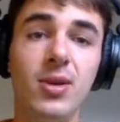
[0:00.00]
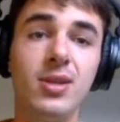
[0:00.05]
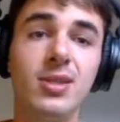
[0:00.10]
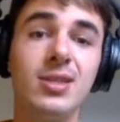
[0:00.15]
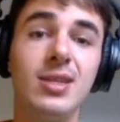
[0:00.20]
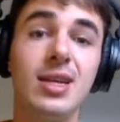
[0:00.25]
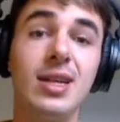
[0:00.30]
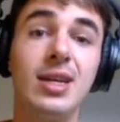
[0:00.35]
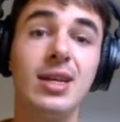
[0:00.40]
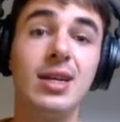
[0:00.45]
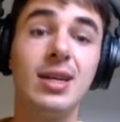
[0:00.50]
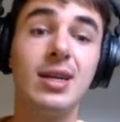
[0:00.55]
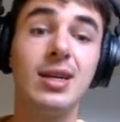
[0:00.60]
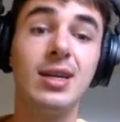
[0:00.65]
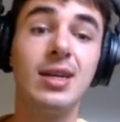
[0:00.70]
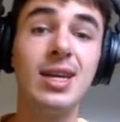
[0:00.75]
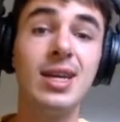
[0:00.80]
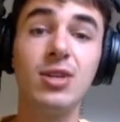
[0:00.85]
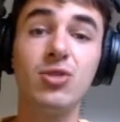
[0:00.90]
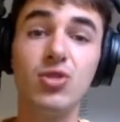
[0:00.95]
it's like a
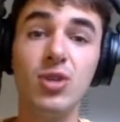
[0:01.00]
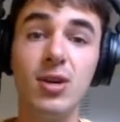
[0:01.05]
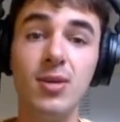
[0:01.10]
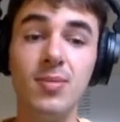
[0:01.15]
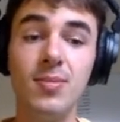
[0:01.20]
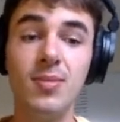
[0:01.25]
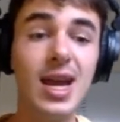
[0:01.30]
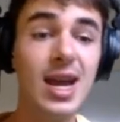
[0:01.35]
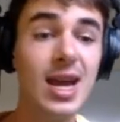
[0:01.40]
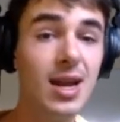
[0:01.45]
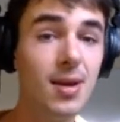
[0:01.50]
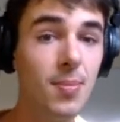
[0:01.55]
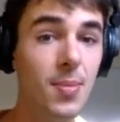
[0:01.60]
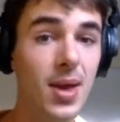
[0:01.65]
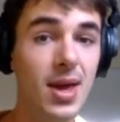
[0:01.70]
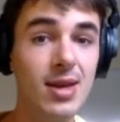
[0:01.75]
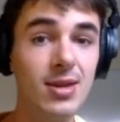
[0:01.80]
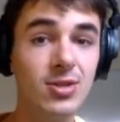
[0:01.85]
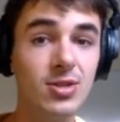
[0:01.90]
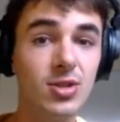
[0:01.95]
kick drum and a
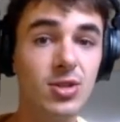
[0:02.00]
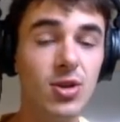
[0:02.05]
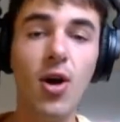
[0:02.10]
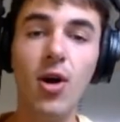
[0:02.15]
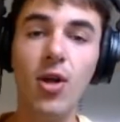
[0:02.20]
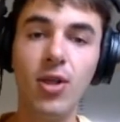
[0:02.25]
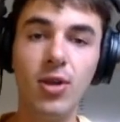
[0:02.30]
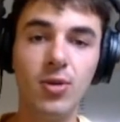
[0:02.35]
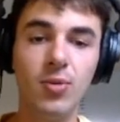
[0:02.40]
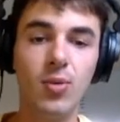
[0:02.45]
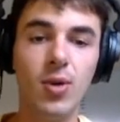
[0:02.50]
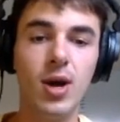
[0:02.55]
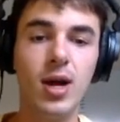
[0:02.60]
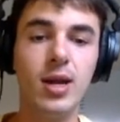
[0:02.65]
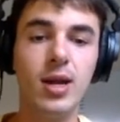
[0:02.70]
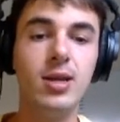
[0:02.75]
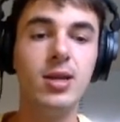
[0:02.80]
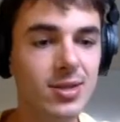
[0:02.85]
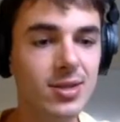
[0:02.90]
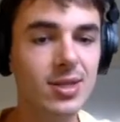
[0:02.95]
bass all in
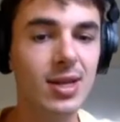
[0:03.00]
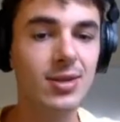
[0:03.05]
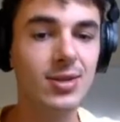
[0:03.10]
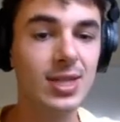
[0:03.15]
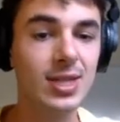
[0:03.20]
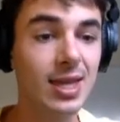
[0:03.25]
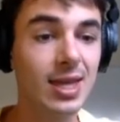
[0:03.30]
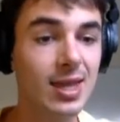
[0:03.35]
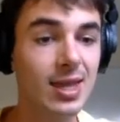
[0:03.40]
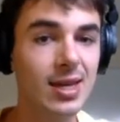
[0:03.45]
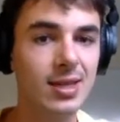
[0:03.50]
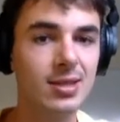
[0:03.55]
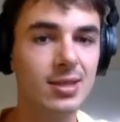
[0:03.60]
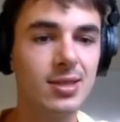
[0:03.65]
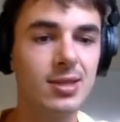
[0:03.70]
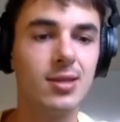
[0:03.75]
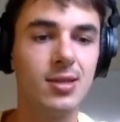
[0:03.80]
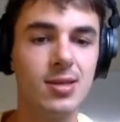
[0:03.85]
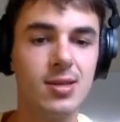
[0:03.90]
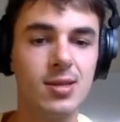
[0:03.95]
one. It sounds like this.